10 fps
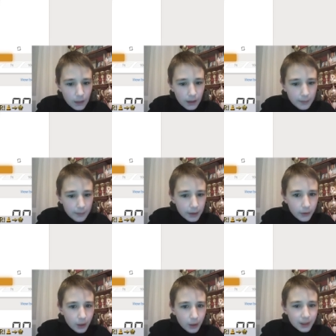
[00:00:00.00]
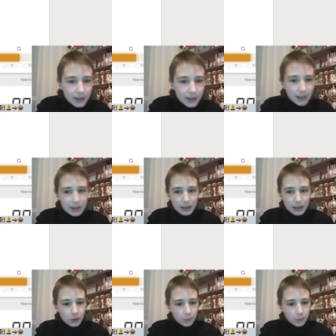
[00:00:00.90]
when run is not needed
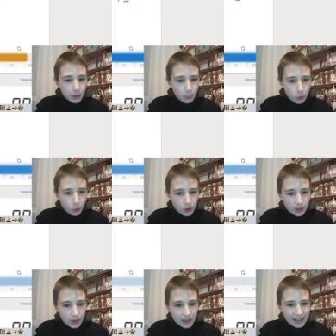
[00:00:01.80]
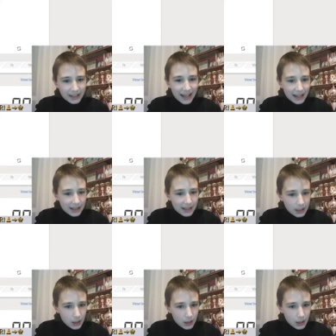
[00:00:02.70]
to be emergency yet.